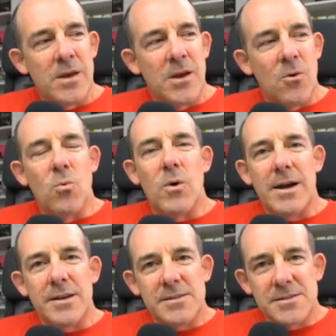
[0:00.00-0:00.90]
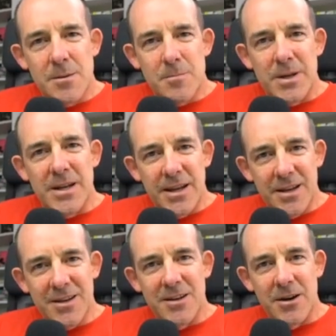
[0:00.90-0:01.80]
why does
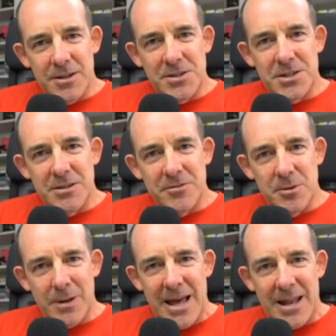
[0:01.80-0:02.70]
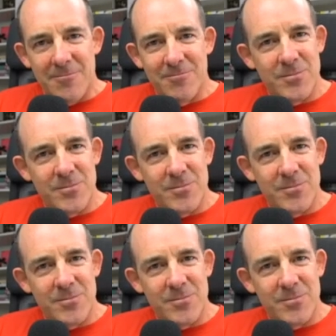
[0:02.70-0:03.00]
somebody not achieve the plan?